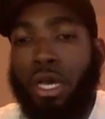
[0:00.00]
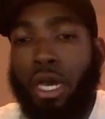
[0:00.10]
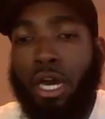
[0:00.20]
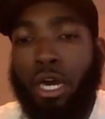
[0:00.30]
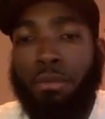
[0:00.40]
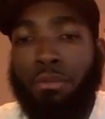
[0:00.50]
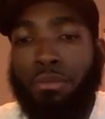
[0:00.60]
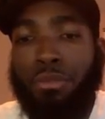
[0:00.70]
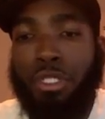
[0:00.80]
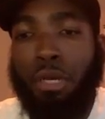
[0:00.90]
Um,
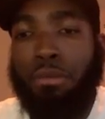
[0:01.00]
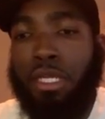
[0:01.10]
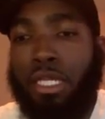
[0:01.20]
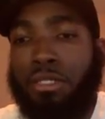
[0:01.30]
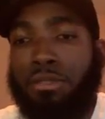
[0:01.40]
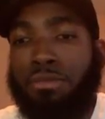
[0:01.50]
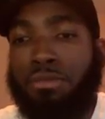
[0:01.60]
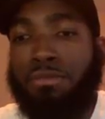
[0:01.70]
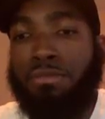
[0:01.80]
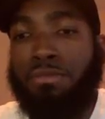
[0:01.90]
something that's
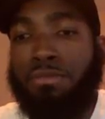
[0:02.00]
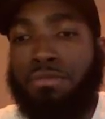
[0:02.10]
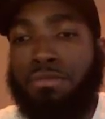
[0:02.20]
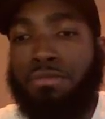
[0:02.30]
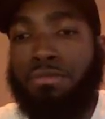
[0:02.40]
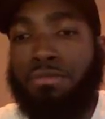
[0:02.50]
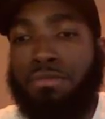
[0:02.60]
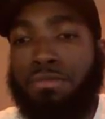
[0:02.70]
very important